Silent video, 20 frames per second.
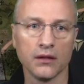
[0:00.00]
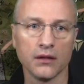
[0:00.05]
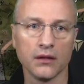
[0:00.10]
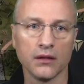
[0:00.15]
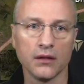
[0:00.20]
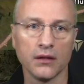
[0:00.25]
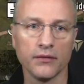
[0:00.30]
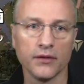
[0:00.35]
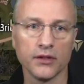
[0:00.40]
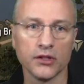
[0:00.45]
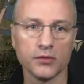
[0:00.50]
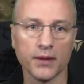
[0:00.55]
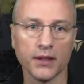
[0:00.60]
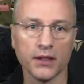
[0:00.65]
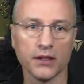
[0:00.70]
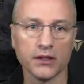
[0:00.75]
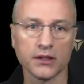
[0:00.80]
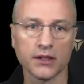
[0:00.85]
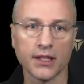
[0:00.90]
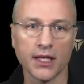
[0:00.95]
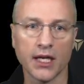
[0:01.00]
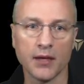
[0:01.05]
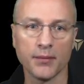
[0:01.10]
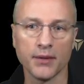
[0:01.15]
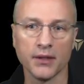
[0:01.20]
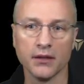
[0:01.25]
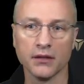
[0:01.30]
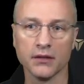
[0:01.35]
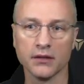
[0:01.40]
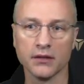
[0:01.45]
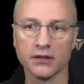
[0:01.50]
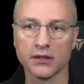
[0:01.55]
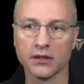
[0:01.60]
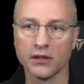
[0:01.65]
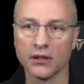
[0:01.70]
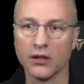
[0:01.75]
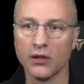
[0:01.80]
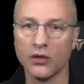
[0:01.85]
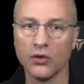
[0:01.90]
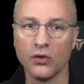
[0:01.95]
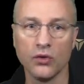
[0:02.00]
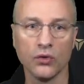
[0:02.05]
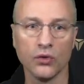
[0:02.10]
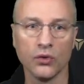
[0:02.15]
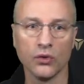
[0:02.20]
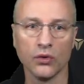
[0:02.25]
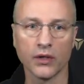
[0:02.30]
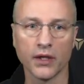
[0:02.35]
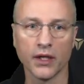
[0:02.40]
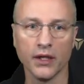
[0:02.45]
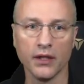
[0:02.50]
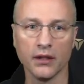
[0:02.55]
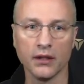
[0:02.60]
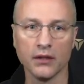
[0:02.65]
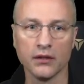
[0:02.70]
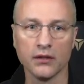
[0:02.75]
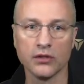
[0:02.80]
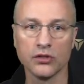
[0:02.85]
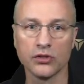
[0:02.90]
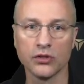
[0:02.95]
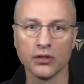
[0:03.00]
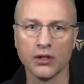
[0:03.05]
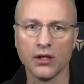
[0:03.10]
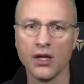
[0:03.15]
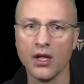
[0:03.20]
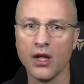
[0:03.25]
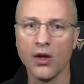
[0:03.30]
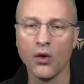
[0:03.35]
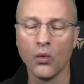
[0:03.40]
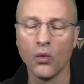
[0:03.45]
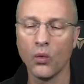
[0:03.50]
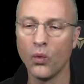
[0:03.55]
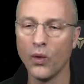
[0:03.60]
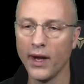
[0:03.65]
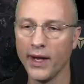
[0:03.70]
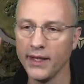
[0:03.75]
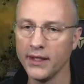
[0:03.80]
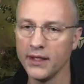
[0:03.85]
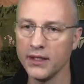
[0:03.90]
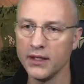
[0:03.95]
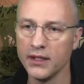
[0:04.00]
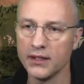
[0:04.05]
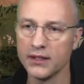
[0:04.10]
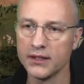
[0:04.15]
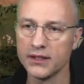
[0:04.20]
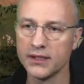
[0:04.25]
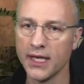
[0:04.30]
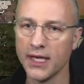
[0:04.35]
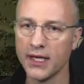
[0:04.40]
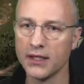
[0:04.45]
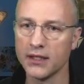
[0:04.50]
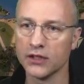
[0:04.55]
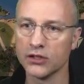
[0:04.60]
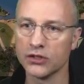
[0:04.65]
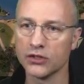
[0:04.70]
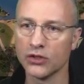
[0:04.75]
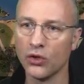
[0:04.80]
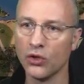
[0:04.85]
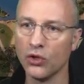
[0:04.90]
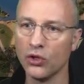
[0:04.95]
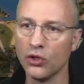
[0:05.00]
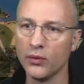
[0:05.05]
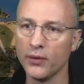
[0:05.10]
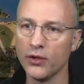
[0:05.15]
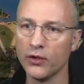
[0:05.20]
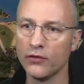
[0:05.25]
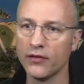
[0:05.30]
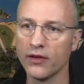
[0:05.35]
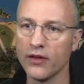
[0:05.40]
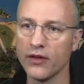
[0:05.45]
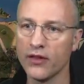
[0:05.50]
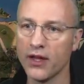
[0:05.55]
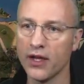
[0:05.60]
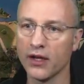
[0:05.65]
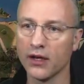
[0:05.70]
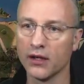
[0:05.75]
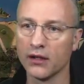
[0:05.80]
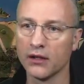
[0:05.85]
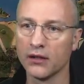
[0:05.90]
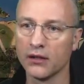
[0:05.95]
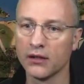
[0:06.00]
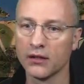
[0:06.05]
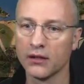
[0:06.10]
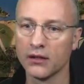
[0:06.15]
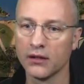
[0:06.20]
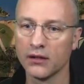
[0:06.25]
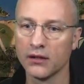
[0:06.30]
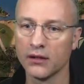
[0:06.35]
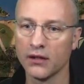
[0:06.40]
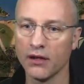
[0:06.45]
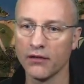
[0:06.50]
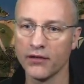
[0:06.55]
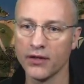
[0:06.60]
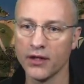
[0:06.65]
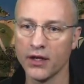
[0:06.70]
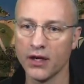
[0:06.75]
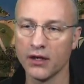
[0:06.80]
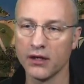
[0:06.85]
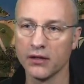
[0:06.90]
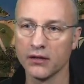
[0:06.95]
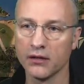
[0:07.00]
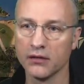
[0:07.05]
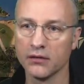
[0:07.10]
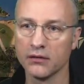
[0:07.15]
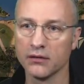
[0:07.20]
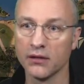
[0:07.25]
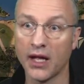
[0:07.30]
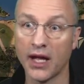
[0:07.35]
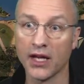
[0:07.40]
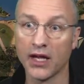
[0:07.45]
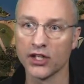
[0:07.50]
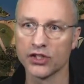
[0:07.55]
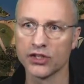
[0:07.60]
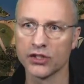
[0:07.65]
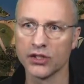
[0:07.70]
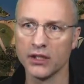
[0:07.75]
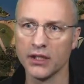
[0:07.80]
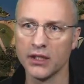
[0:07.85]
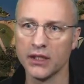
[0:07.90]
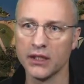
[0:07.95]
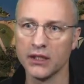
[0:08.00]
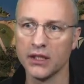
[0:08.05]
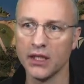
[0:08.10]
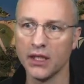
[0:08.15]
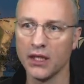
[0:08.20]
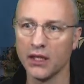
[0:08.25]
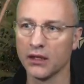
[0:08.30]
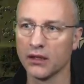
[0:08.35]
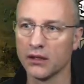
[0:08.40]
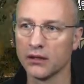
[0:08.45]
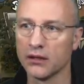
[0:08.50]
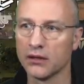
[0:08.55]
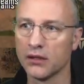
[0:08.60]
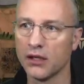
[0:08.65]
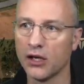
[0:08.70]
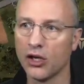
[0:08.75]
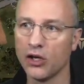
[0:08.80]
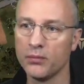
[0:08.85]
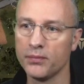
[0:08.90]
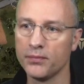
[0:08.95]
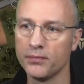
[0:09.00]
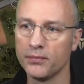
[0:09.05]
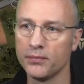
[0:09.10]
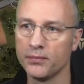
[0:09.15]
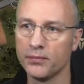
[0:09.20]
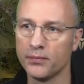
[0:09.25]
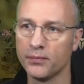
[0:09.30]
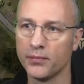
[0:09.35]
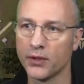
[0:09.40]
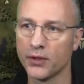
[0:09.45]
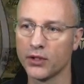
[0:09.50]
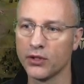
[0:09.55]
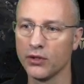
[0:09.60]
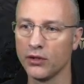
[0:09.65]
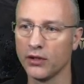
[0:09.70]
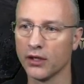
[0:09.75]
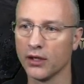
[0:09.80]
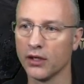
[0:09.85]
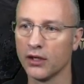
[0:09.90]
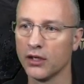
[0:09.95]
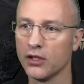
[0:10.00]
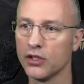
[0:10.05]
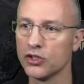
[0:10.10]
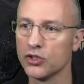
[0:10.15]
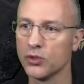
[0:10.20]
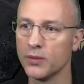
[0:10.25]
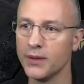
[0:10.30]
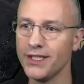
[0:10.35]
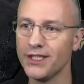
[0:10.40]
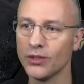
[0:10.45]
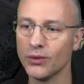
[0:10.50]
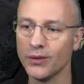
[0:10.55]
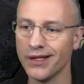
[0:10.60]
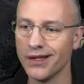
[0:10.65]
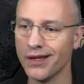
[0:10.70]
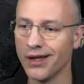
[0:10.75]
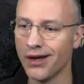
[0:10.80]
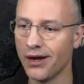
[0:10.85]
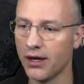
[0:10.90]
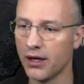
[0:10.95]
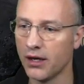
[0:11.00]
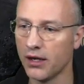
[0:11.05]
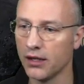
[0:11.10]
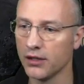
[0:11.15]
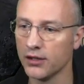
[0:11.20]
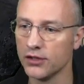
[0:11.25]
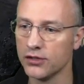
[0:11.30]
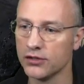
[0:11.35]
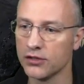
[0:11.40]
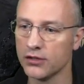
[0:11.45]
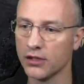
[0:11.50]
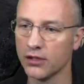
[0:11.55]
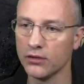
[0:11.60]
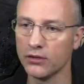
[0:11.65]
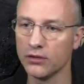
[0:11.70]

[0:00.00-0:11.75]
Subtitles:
Living space. Cabins. Oh, okay. So why did it send us all the way over there if they aren't actually there? How peculiar. So we need to go into the Heartlands now.